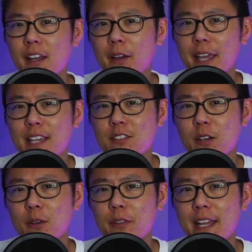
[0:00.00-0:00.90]
Okay,
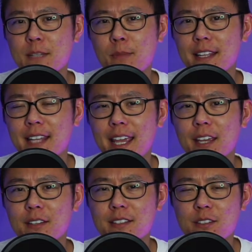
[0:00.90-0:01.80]
so that's my
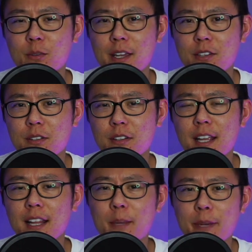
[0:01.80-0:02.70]
take on the situation.
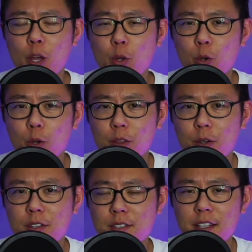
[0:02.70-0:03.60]
Let me know your
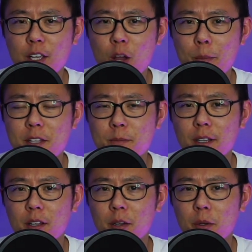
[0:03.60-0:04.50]
thoughts in the comments
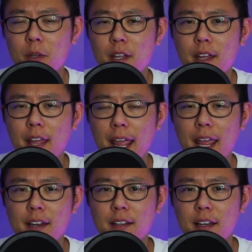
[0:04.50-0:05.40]
below.
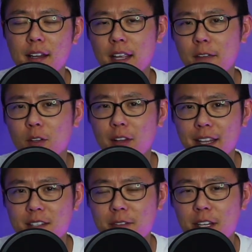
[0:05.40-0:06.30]
And uh, if you
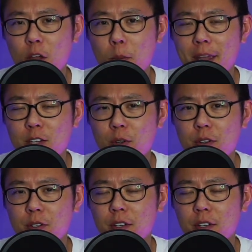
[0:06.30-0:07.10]
like this video, make sure to